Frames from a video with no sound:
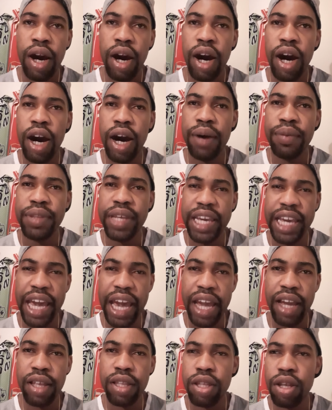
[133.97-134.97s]

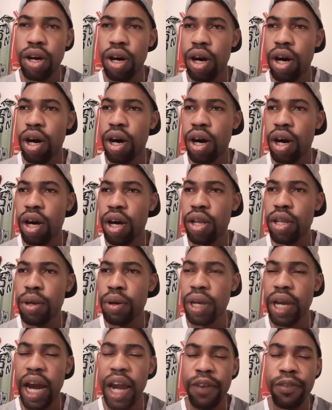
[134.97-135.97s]
Dieng, the
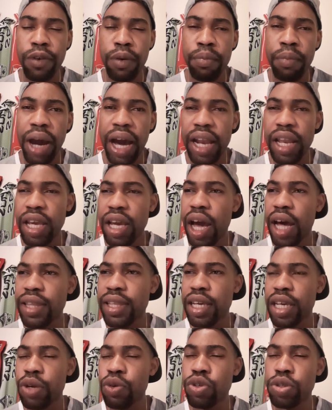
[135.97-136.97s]
guy from Mali, I
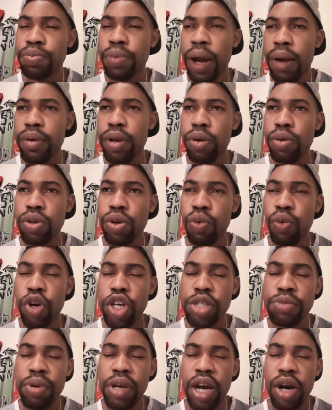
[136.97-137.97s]
think he was probably the
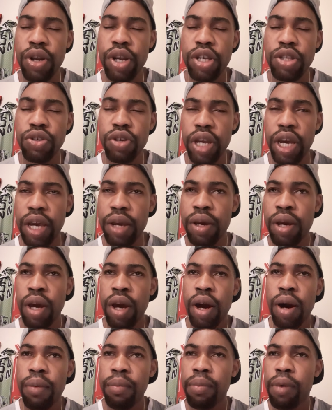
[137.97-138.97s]
worst player out there today,
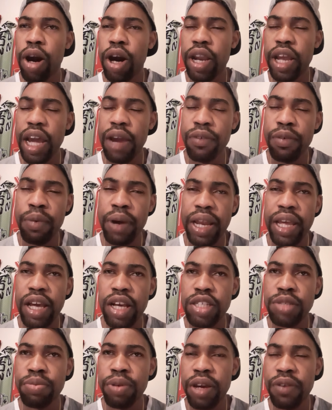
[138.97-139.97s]
but everybody
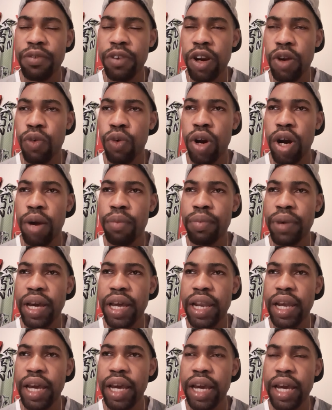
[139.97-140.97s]
else played very well,
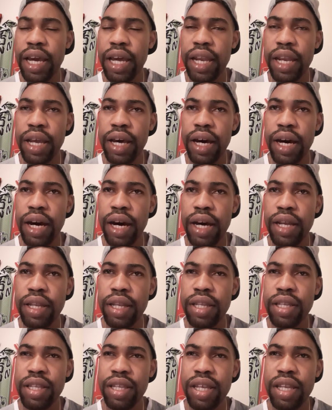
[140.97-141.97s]
man. And
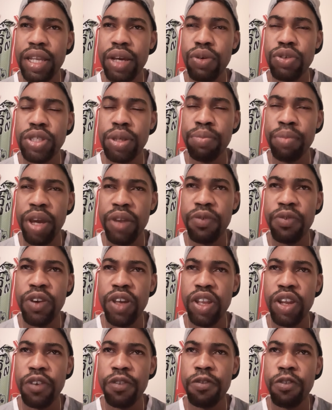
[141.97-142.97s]
there was a
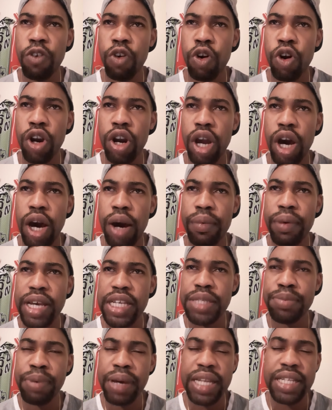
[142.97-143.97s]
midfielder for
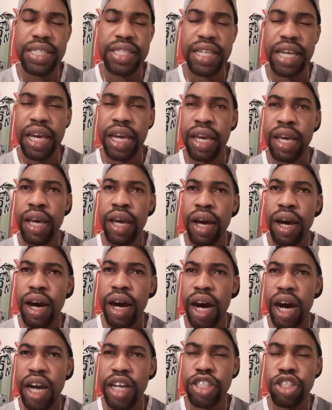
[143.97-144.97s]
Esperance,
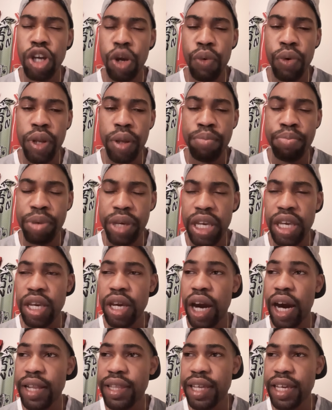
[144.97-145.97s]
start with a B.
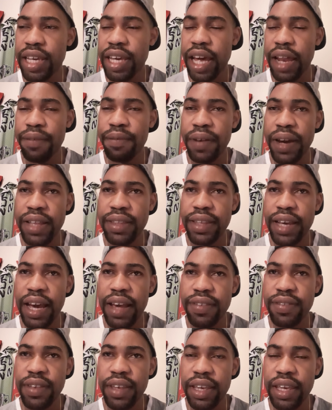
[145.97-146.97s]
I think he had a
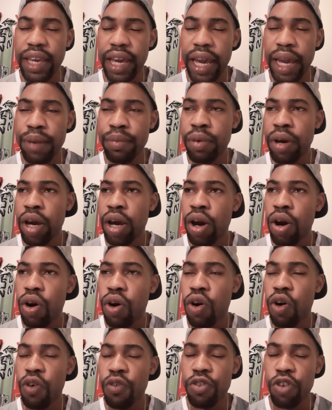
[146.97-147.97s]
fantastic game
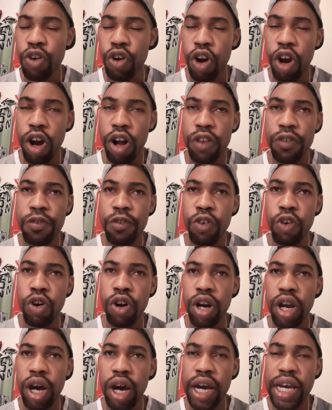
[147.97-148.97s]
overall
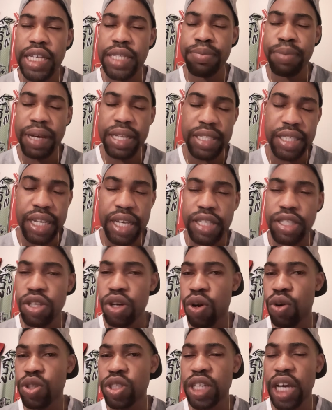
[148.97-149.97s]
for Esperance.
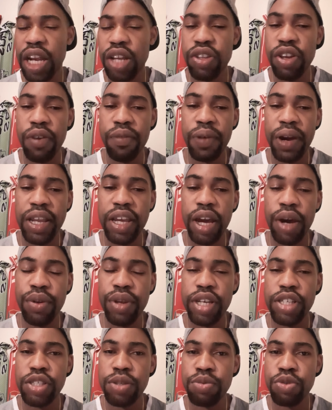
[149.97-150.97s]
So shout out to everybody out
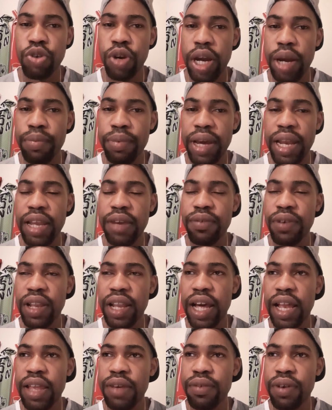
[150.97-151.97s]
there. Subscribe, man, leave a
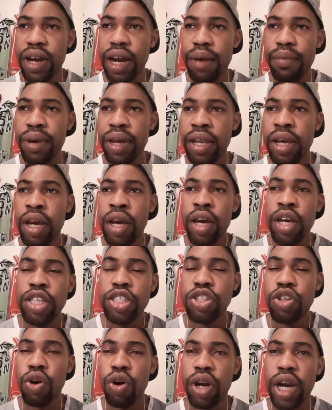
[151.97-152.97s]
like, leave a comment.
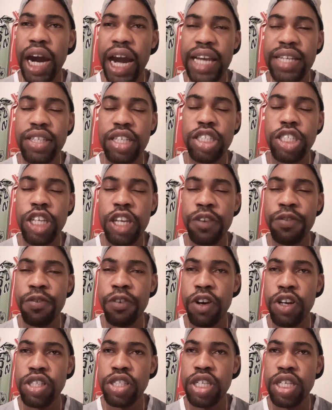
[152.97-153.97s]
So Kaiser Chief
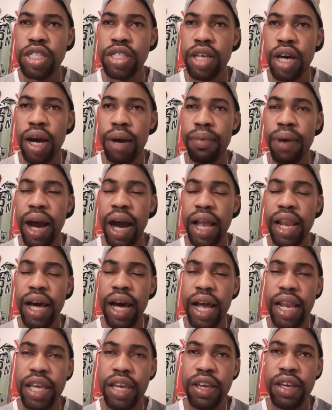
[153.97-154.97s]
versus
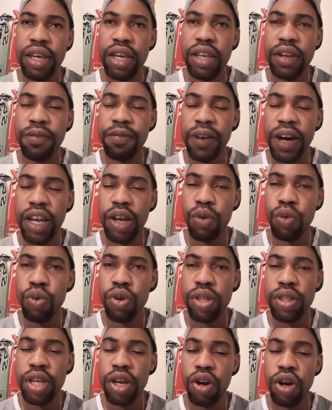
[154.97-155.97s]
Alhy in the final, who
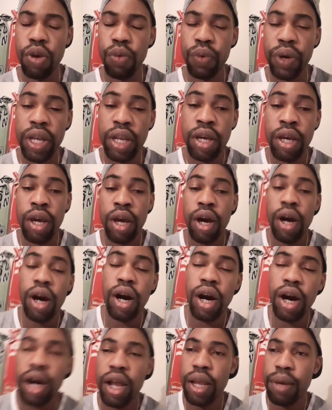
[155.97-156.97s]
you think gonna win?
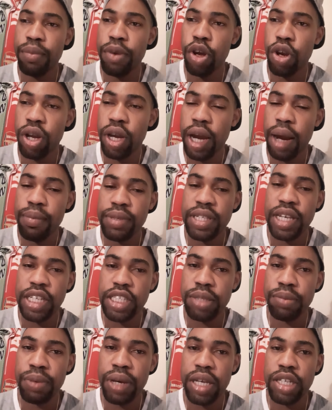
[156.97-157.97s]
Let me know in the comment
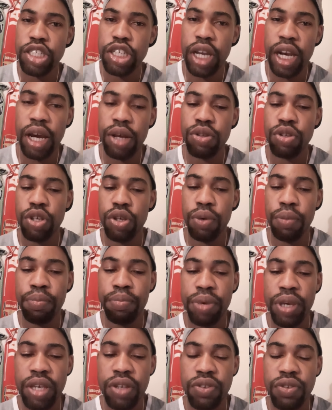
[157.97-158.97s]
section, man. Shout out to you.
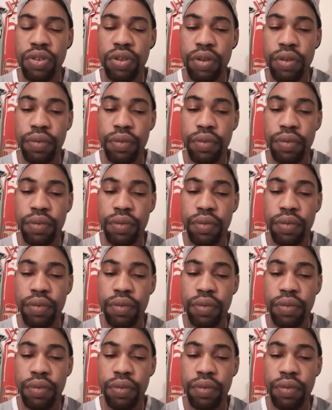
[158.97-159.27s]
Peace.